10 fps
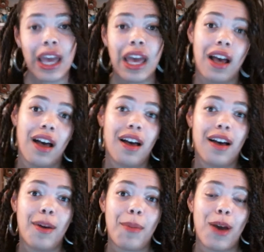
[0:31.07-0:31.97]

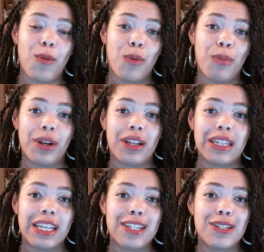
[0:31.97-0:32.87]
Um, I will put a
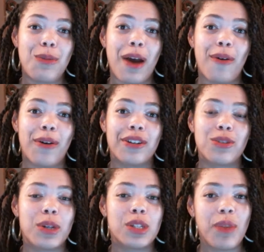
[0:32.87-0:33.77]
link to our
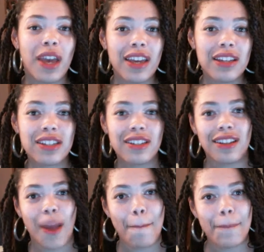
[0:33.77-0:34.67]
Twitch page
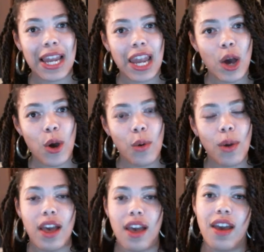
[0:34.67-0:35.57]
below,
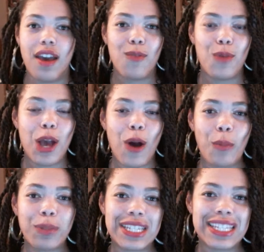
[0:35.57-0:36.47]
and we
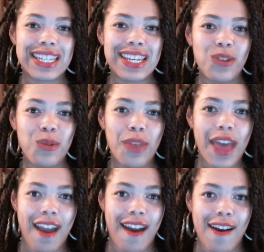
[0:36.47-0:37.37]
hope to see you
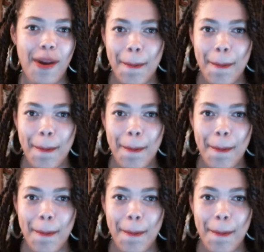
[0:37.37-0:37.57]
there.